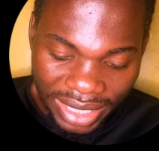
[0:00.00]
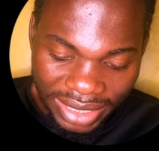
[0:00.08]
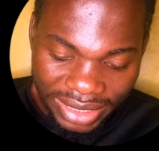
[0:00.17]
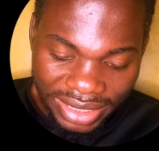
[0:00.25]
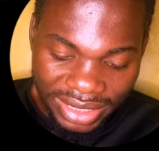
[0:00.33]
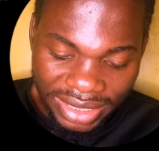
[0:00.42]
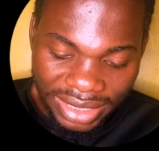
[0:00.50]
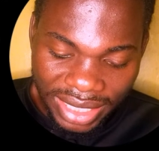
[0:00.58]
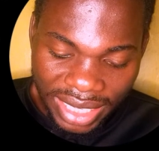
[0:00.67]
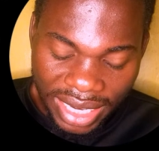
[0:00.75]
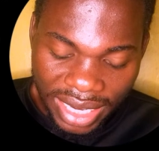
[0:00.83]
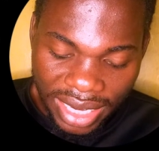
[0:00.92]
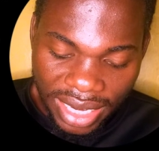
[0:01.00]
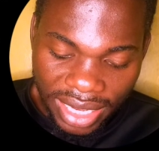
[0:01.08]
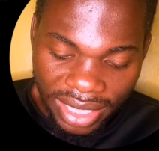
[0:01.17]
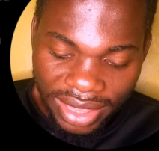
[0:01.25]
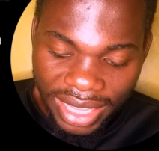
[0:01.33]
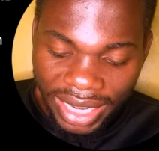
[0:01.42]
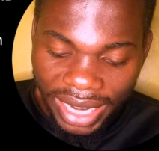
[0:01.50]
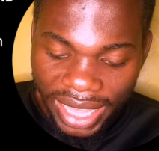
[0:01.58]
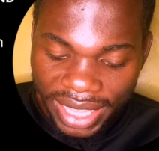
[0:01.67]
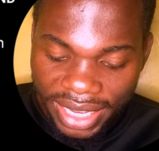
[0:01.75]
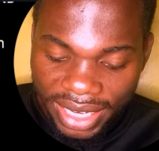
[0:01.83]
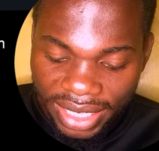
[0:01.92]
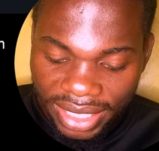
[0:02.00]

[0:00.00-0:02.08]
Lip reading: it in the like